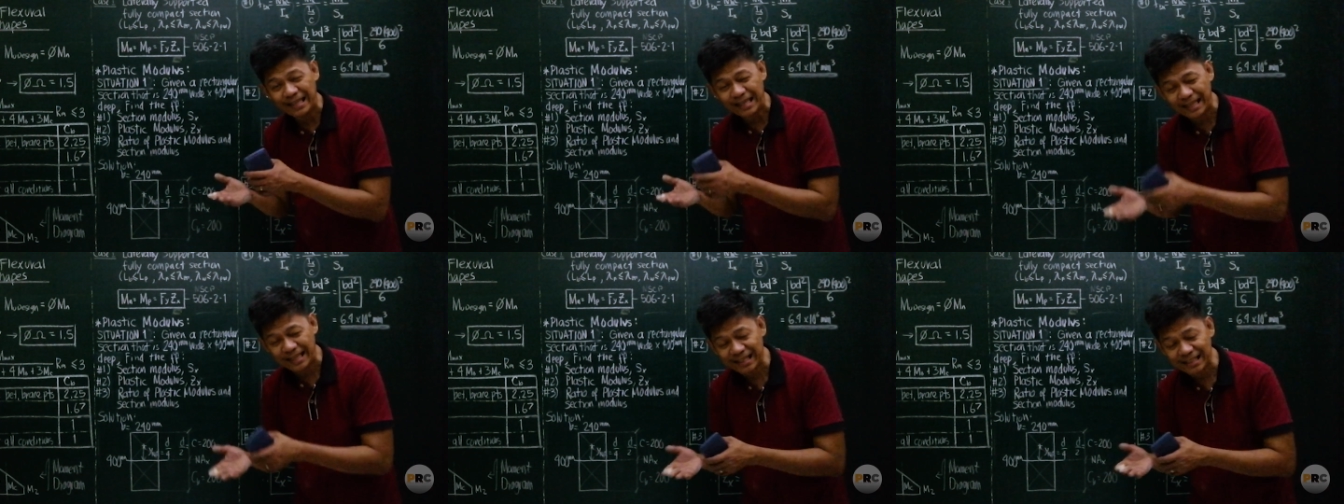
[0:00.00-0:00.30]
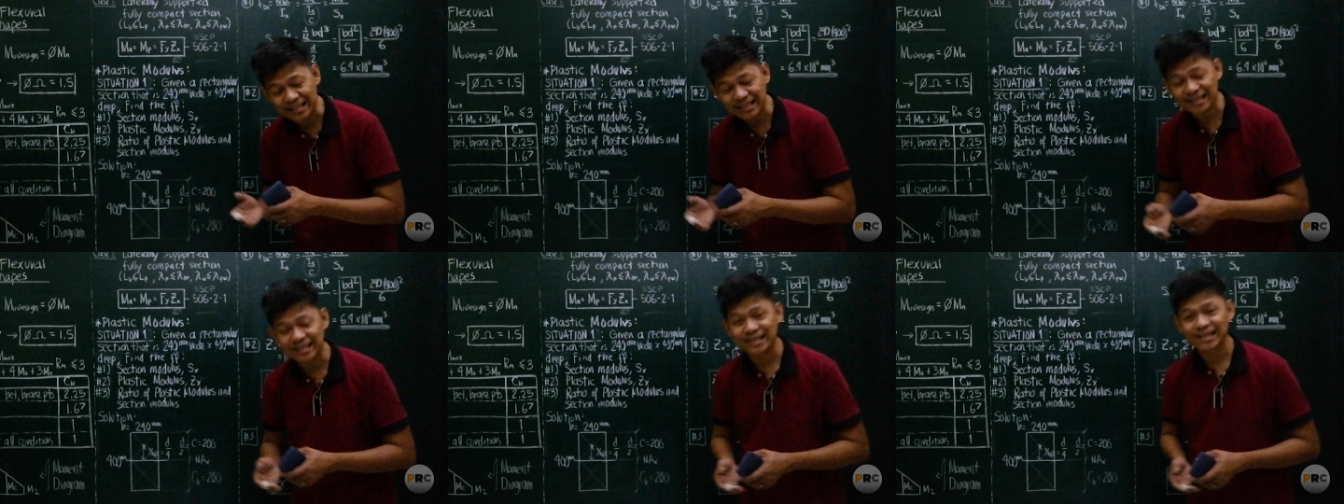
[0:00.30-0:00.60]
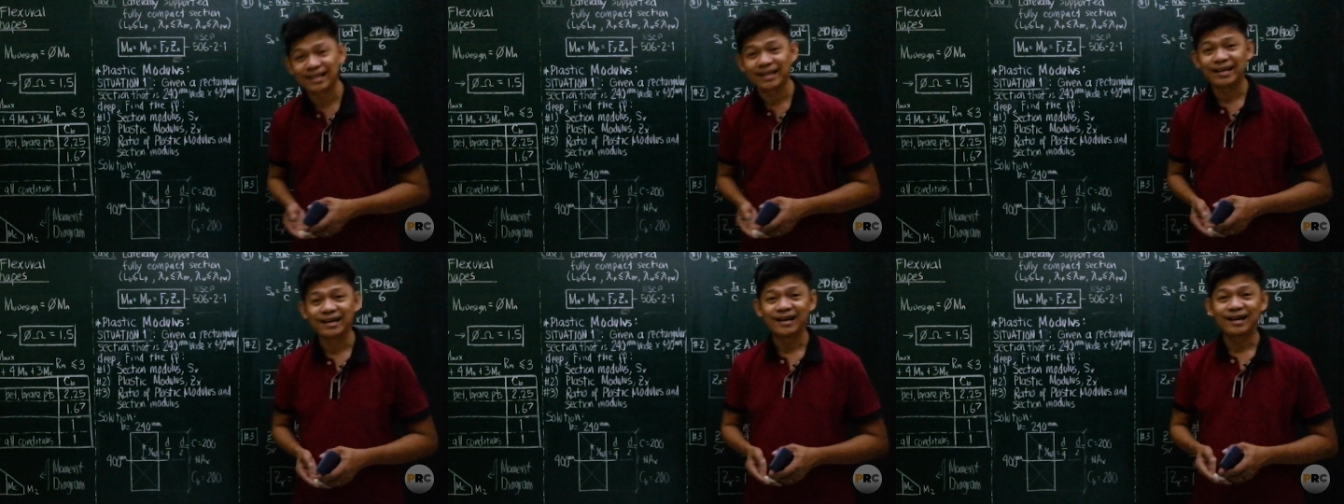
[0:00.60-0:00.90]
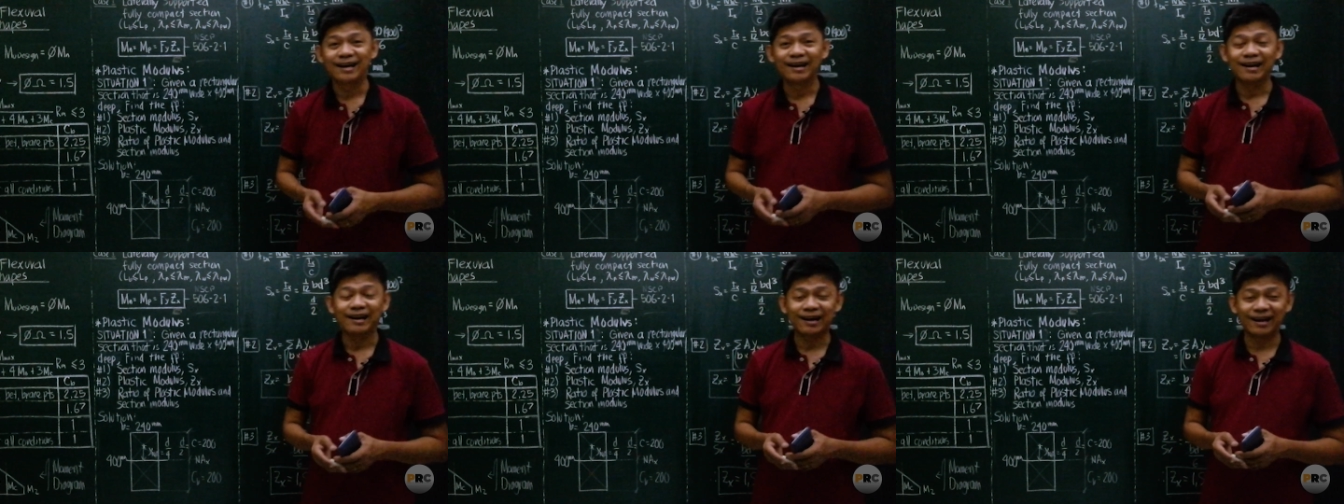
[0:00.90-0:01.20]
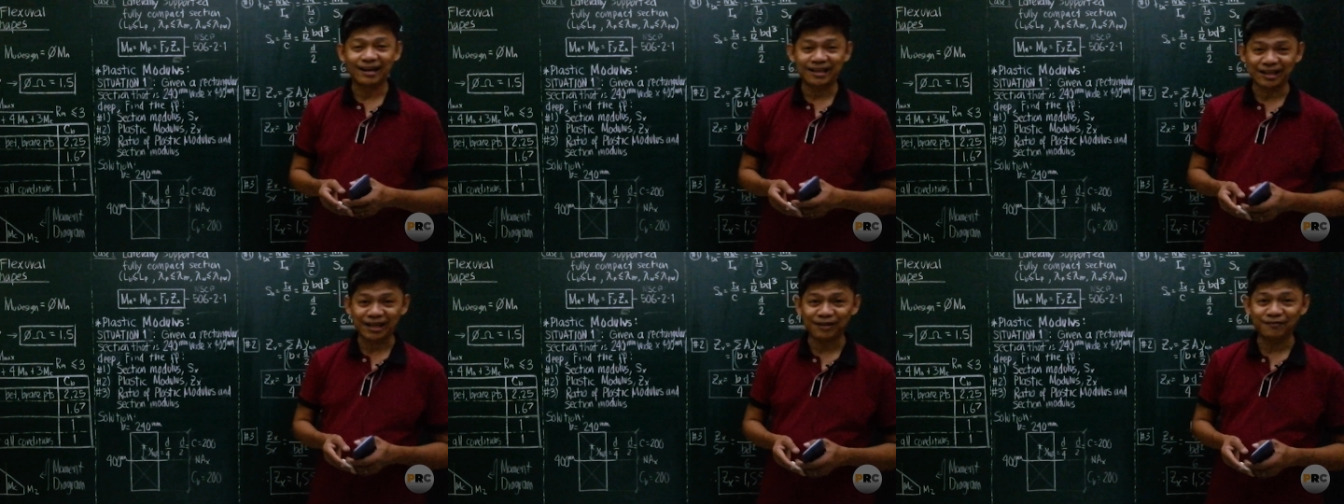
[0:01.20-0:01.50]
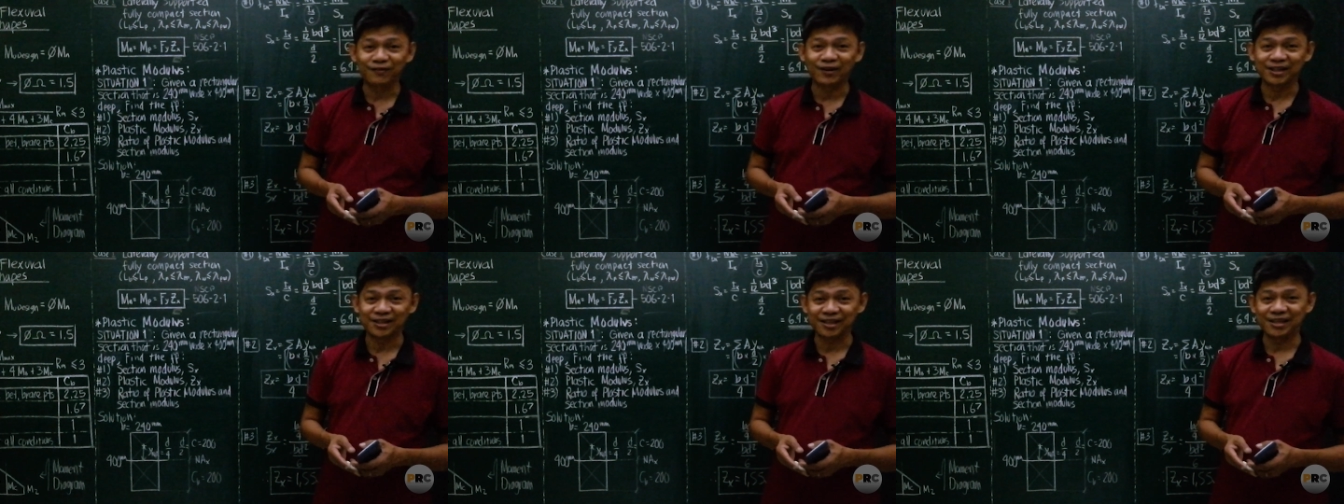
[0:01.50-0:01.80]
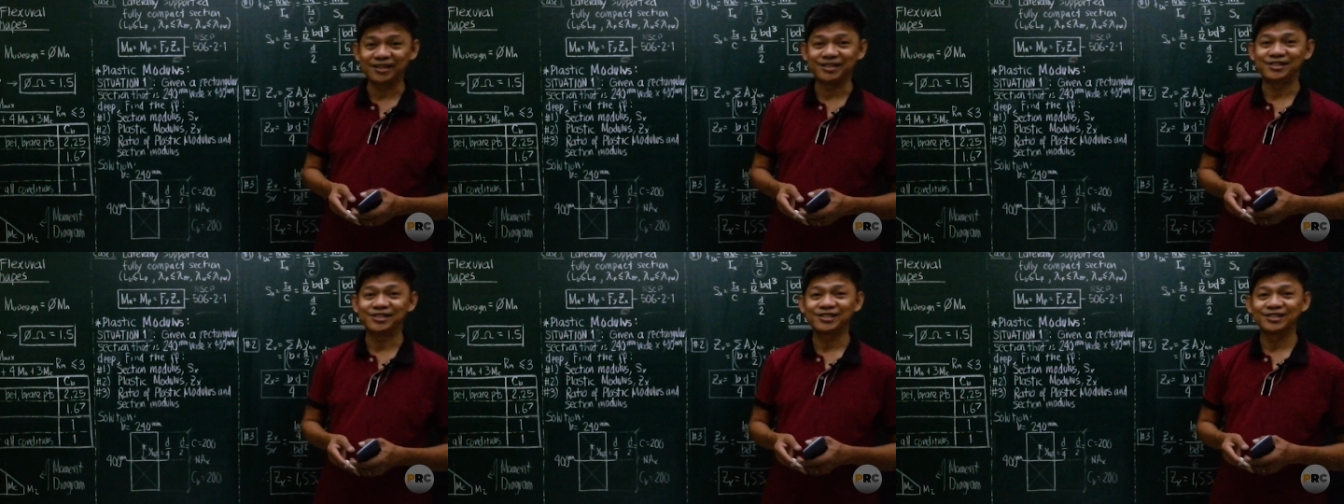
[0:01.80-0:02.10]
is an
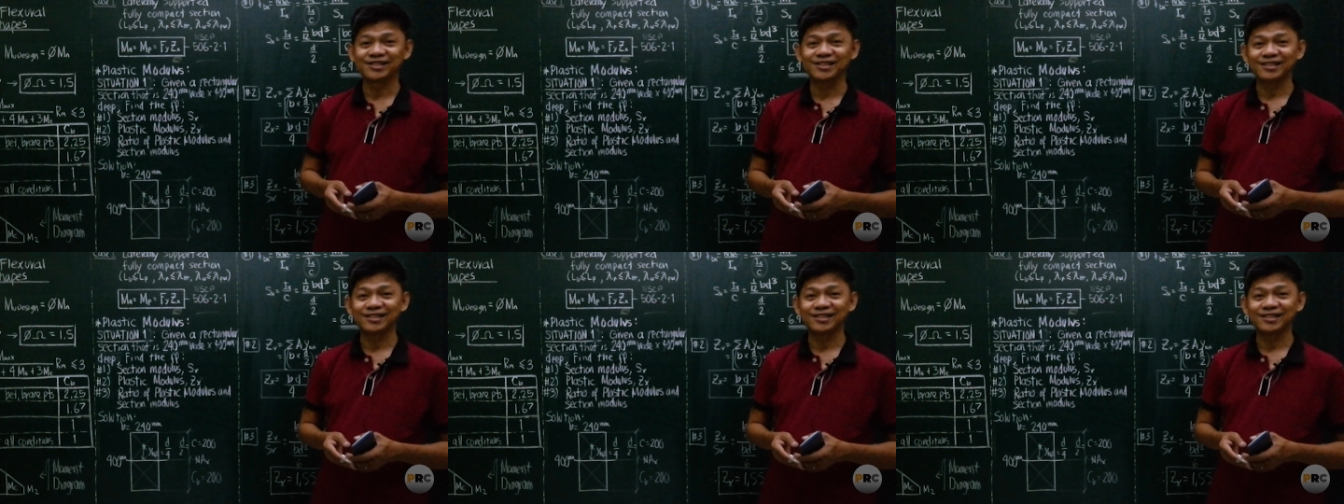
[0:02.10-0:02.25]
advantage.